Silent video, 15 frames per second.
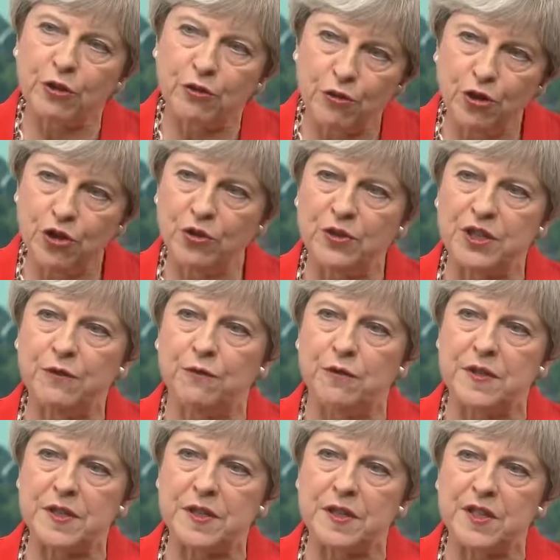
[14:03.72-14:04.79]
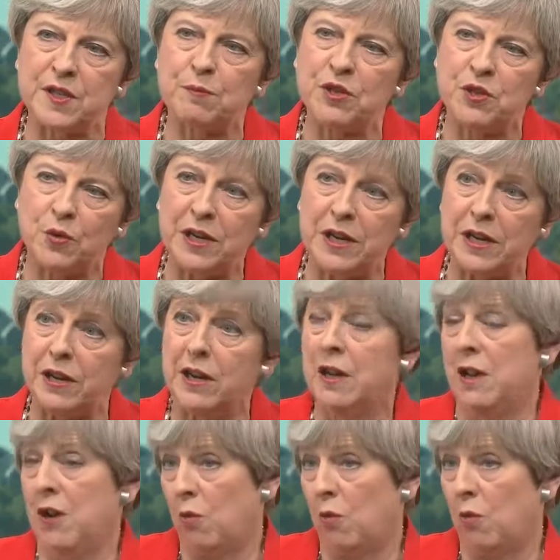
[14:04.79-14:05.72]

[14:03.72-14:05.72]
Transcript: the crucial differences between